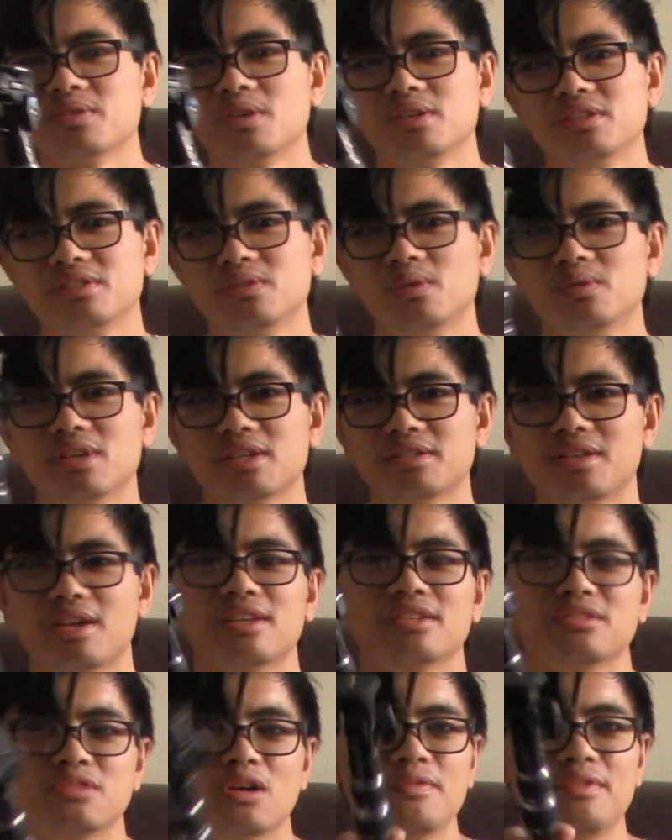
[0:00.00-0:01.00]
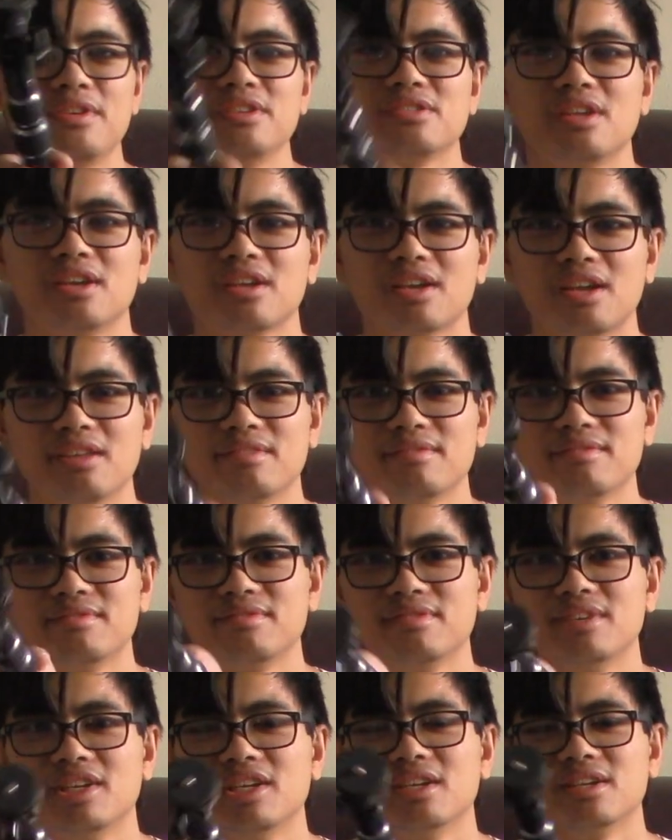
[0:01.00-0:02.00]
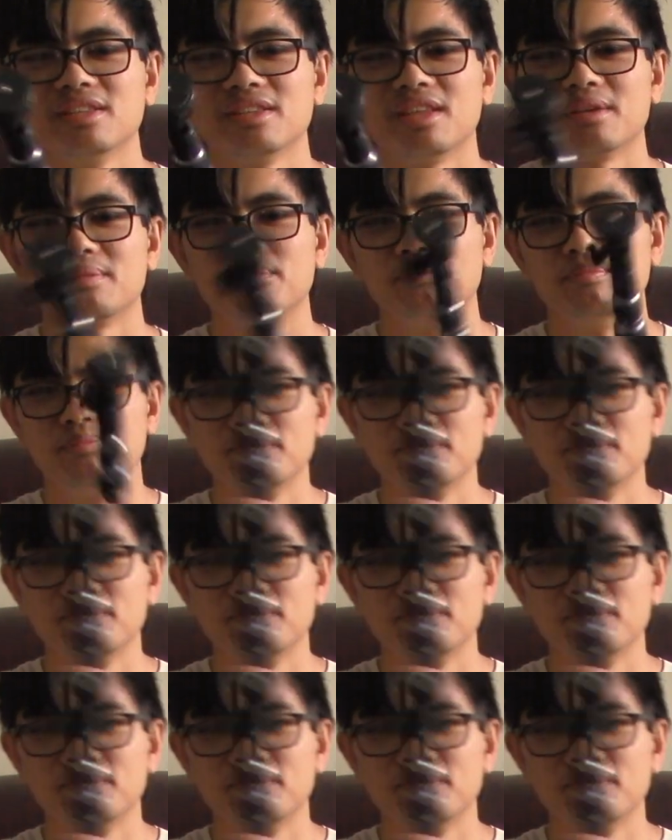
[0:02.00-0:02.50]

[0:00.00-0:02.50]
so I just use it as like a selfie stick, kind of like